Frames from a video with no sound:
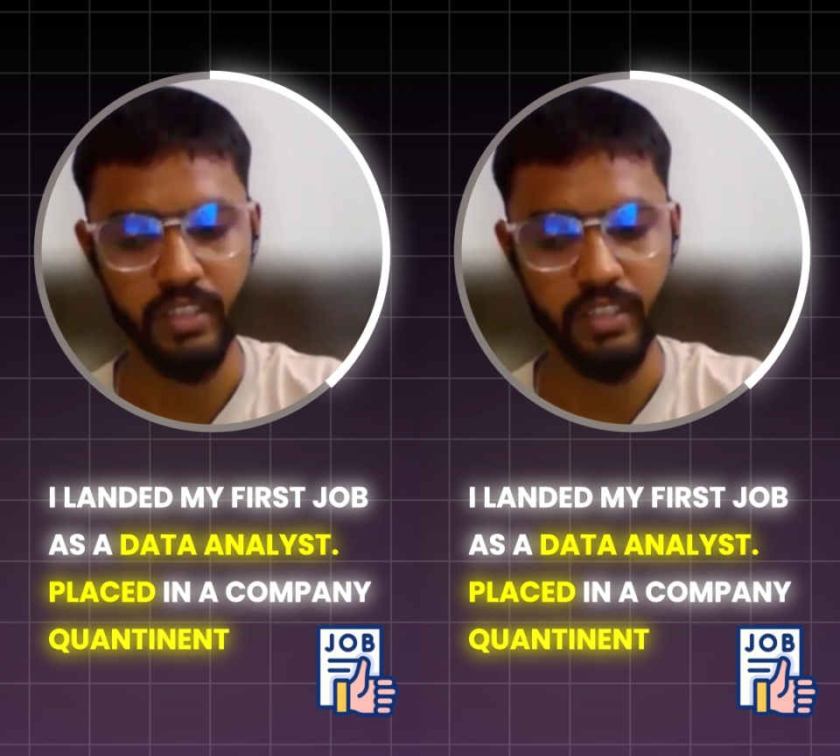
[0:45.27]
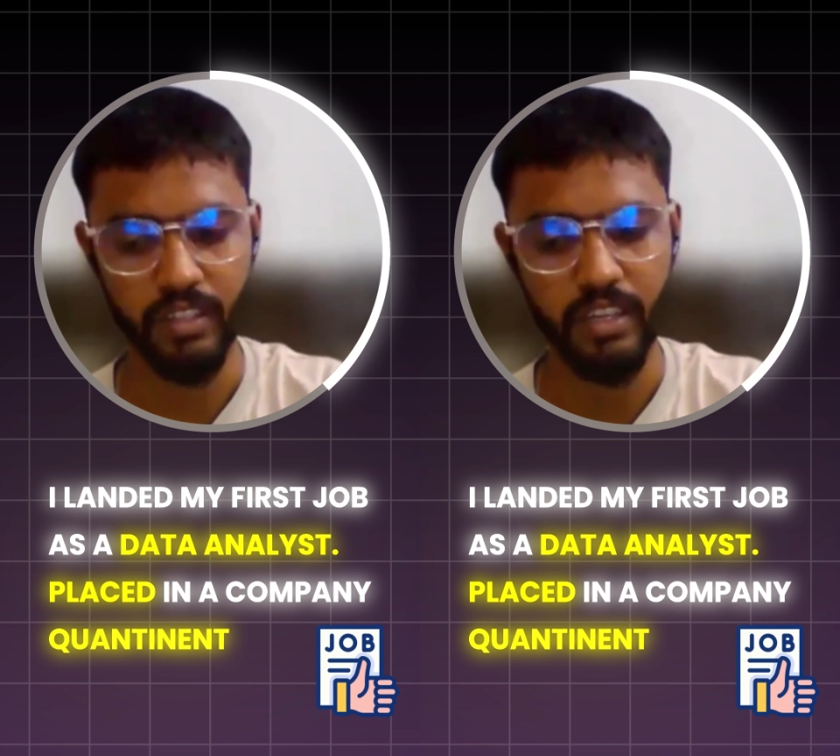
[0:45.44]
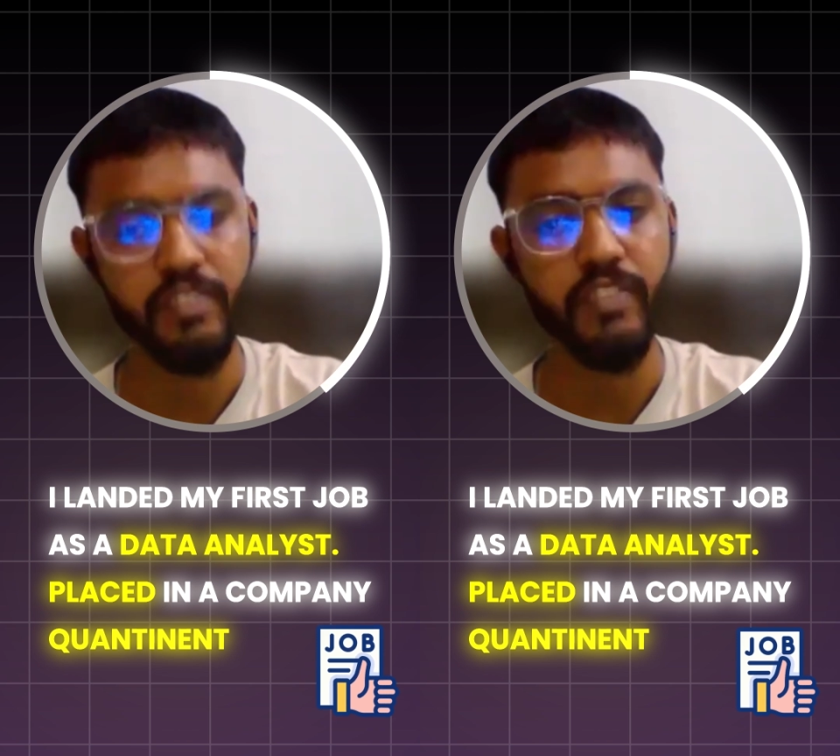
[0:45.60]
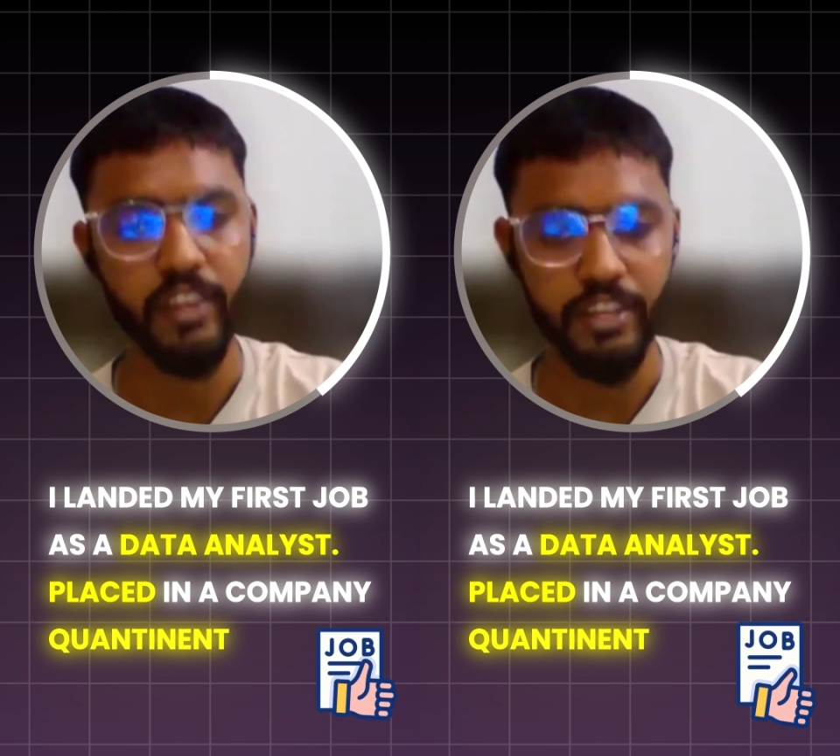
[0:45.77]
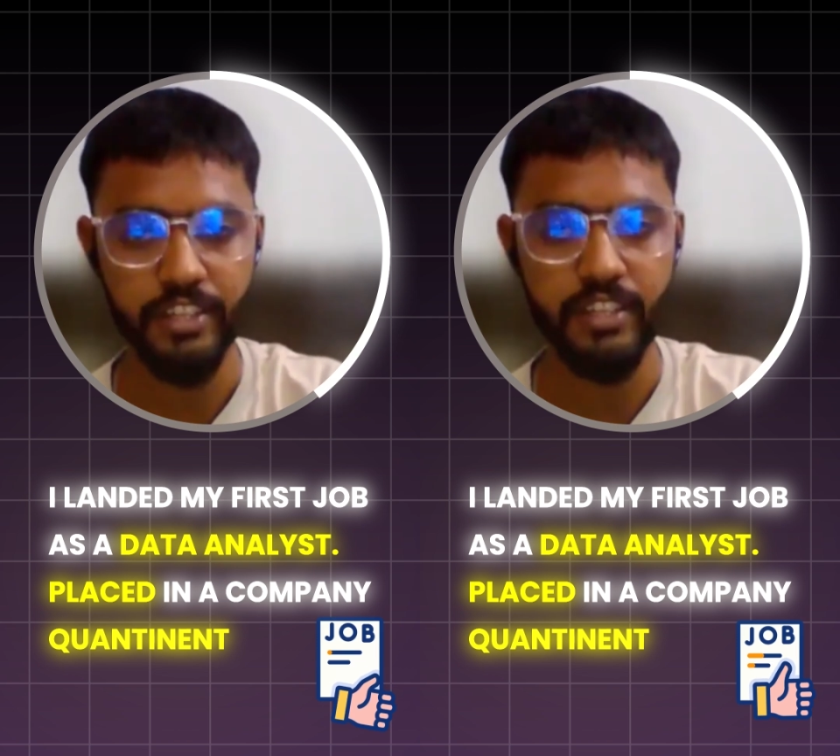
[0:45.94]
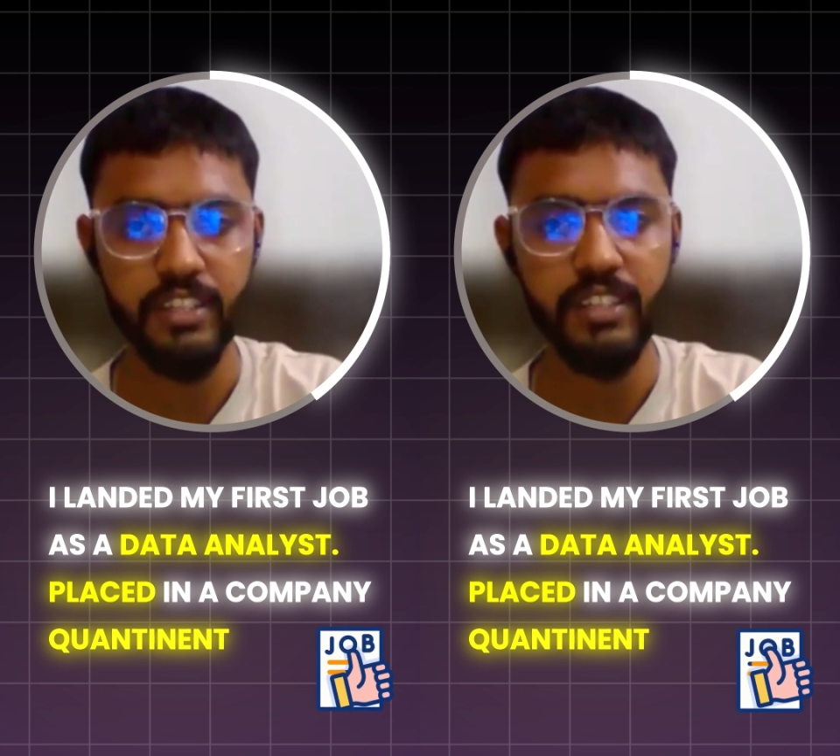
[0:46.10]
I was
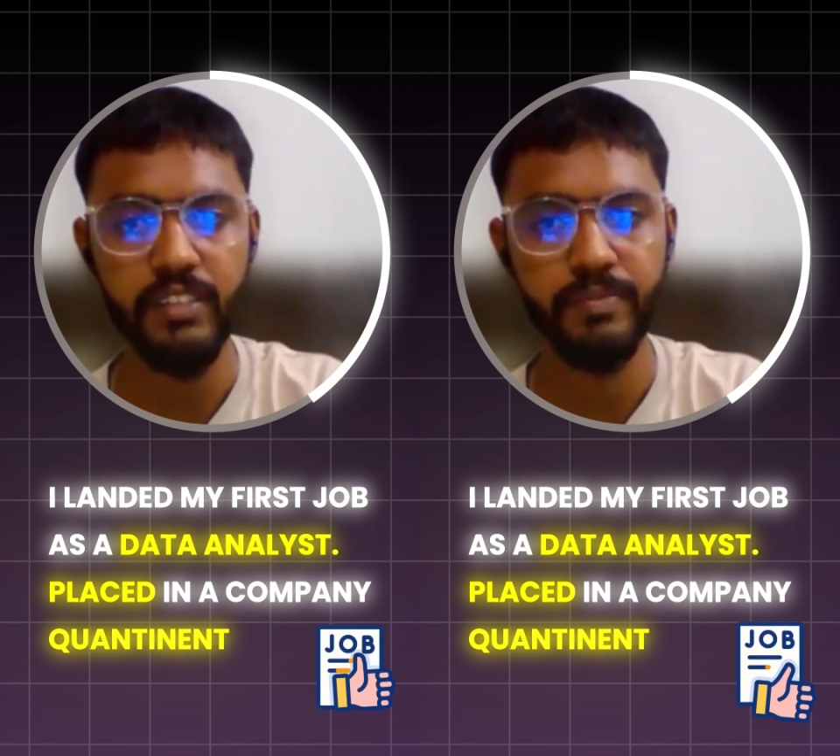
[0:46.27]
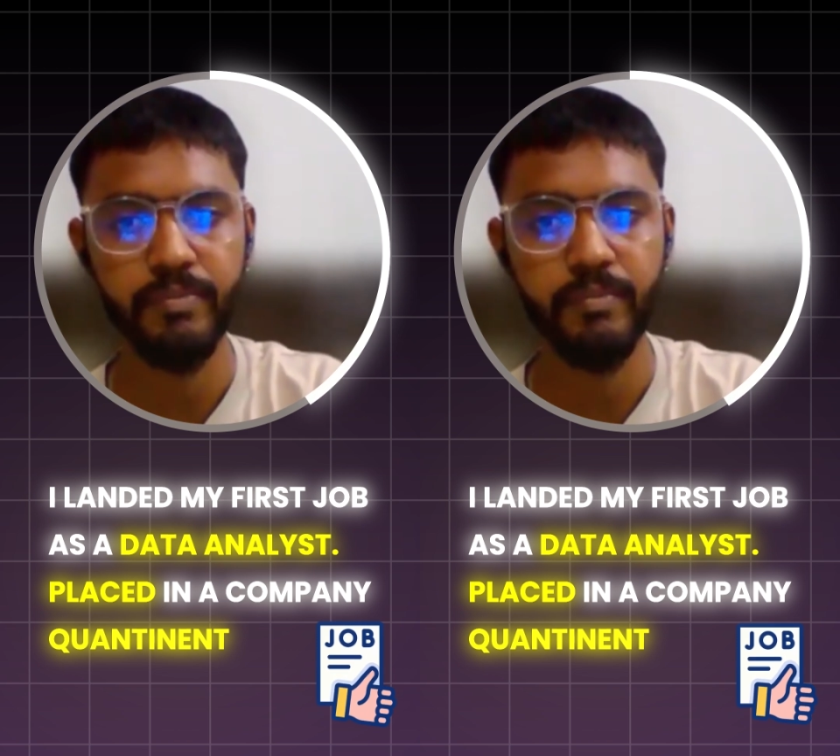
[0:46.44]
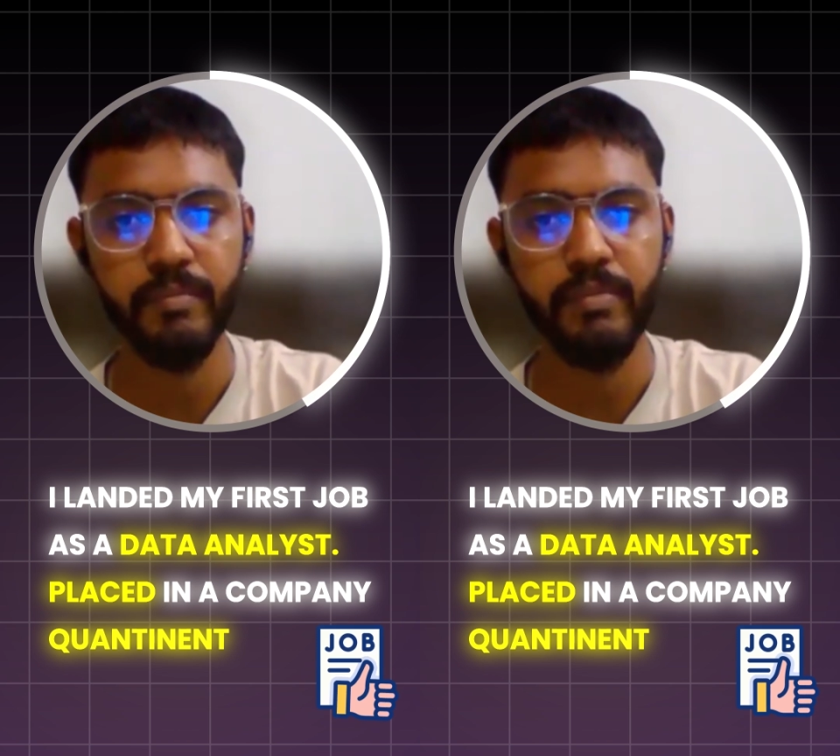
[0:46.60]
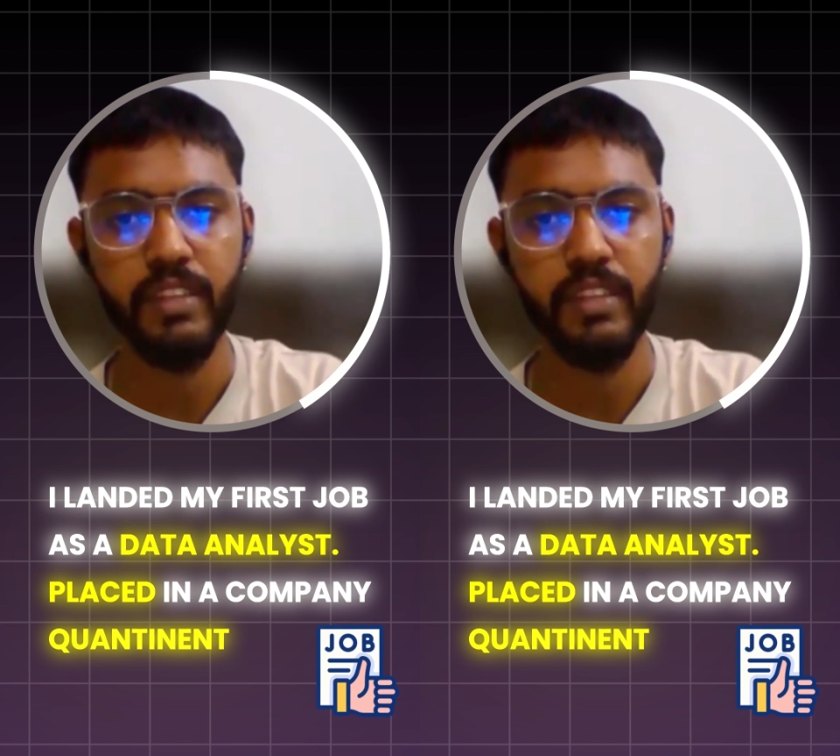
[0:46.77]
uh, like fresher,